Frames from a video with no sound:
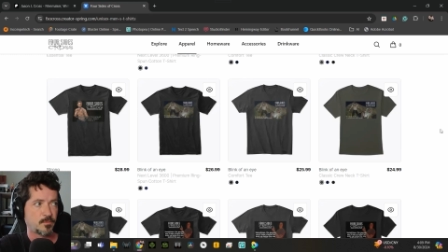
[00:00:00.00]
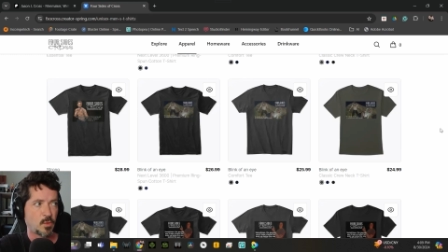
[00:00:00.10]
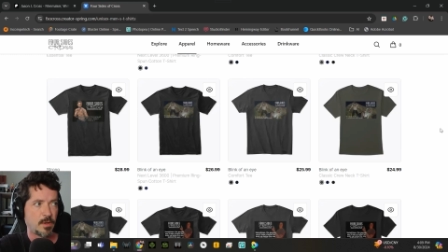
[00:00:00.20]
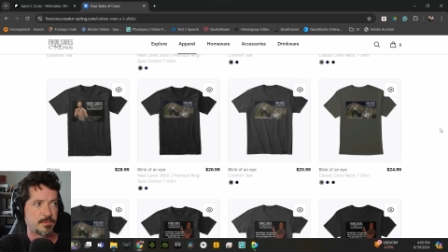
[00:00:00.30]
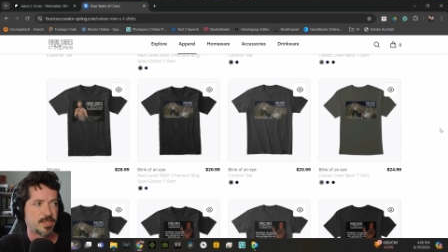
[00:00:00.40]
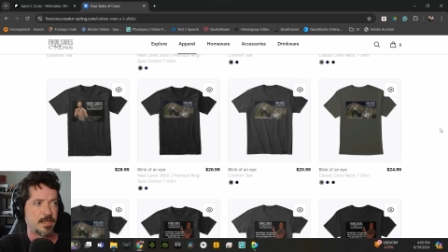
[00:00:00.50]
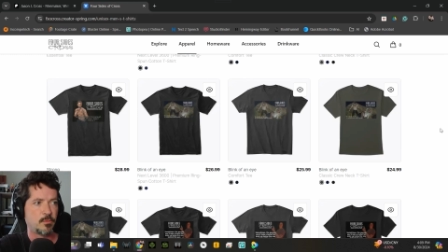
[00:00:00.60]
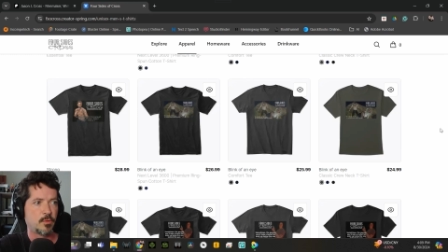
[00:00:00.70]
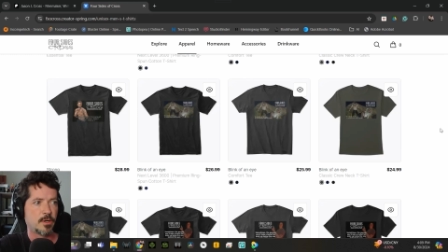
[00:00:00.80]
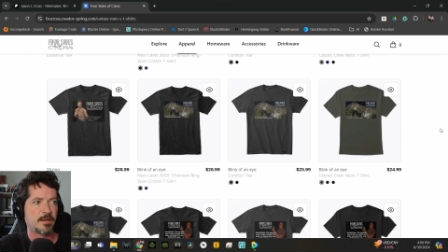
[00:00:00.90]
website
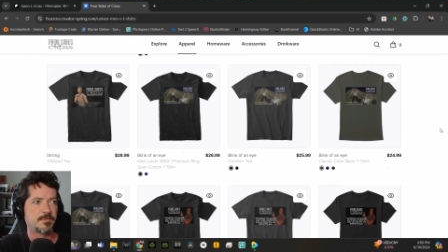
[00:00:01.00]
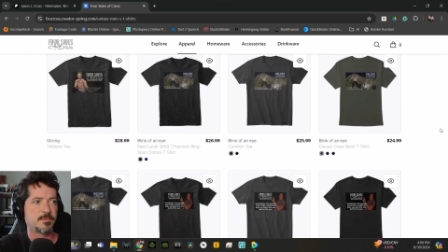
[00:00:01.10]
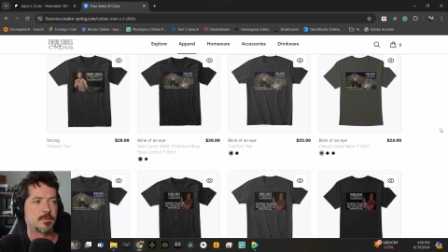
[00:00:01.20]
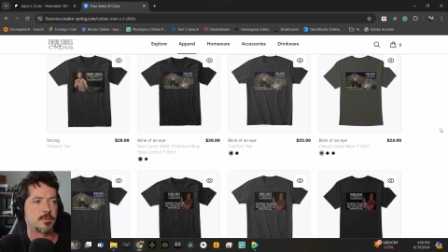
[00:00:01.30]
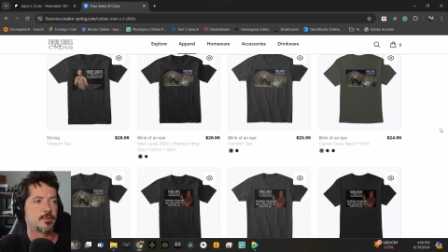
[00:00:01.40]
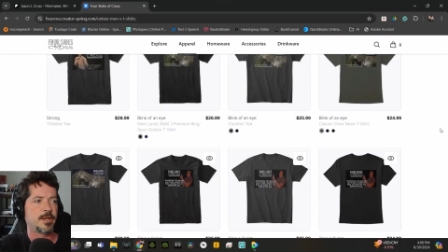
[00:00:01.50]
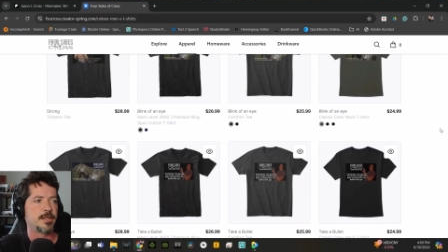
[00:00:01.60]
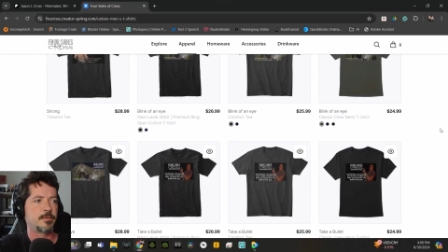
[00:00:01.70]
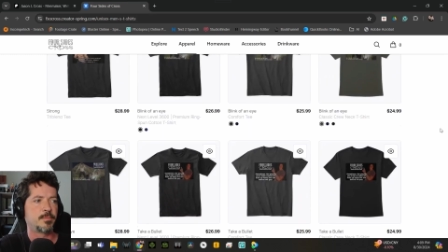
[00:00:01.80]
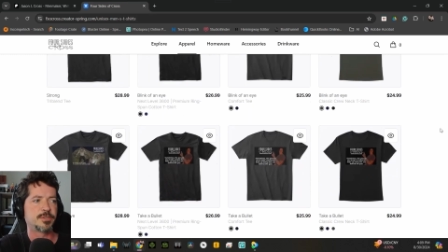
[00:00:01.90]
where I've created
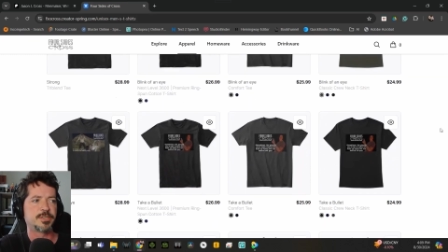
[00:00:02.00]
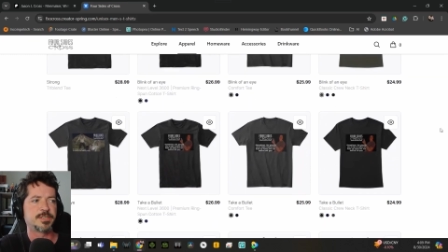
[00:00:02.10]
a bunch of